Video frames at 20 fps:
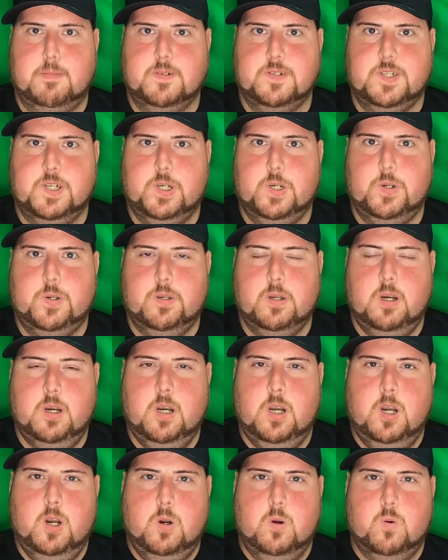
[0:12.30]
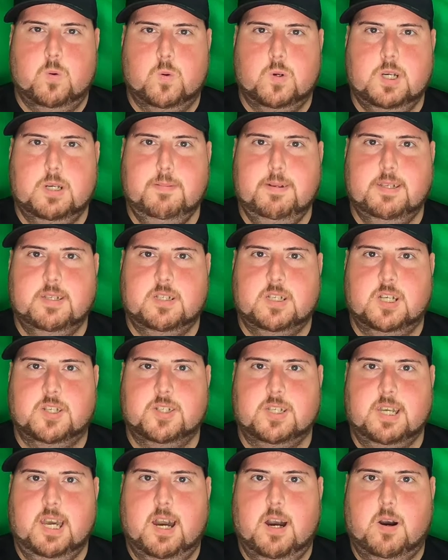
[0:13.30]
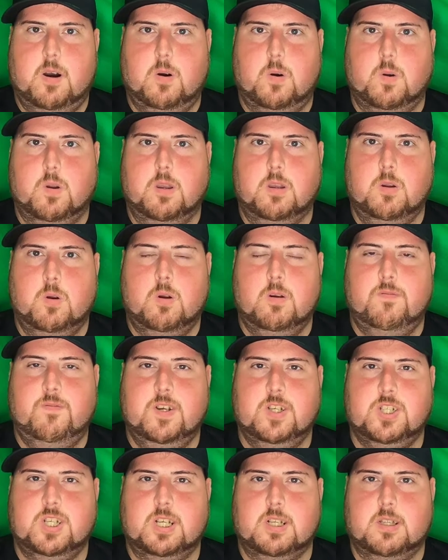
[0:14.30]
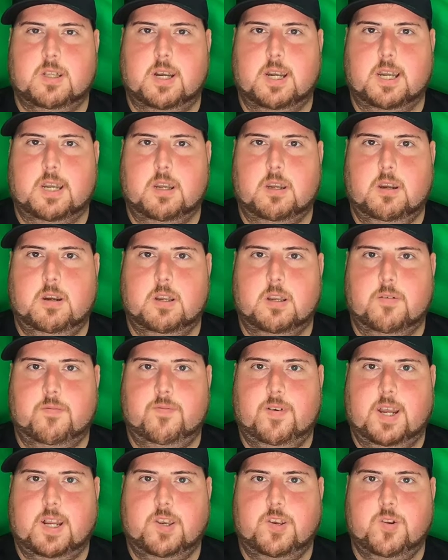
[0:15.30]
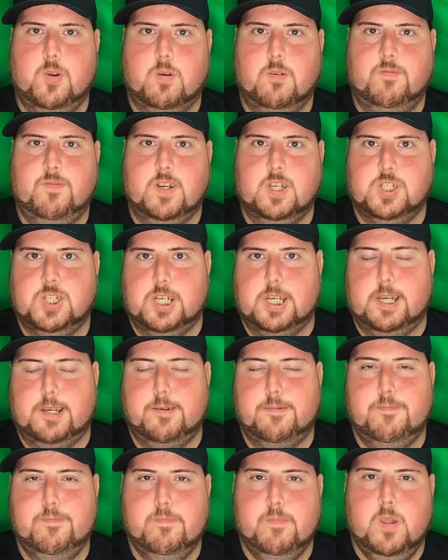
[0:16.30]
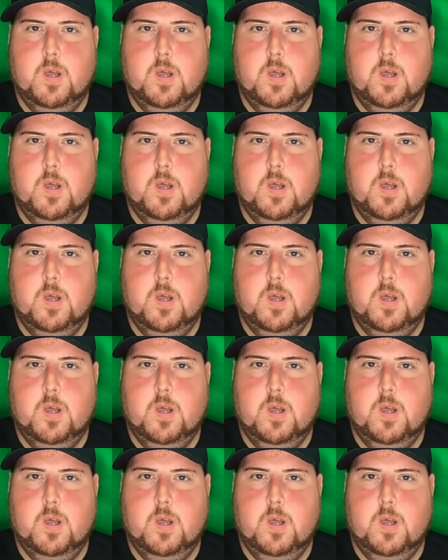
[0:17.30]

episode, we're going to be discussing how your fishing line could affect your fishing.